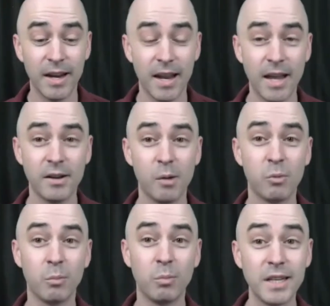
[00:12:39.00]
ended
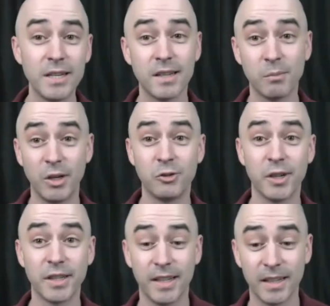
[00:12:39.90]
up replacing my
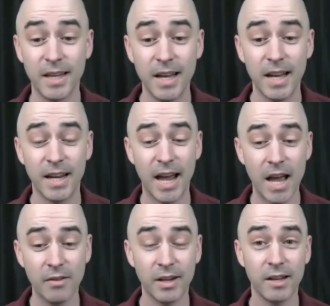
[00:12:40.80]
drinking. And I
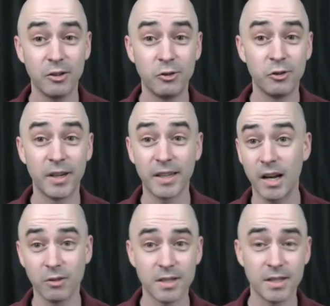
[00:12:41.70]
haven't had a drink
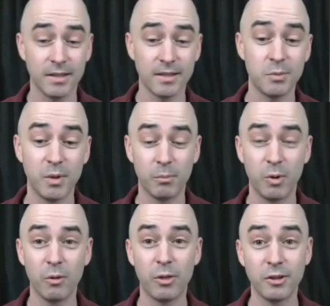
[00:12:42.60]
ever since. It's been
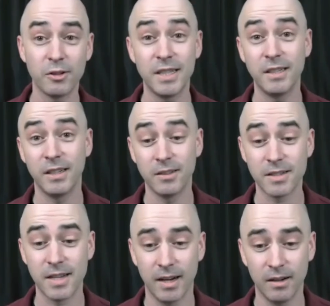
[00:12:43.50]
about 13
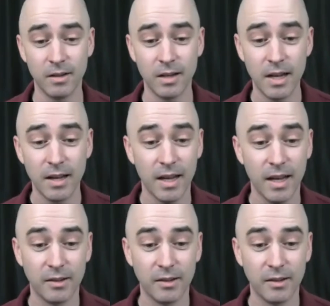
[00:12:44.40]
years now. And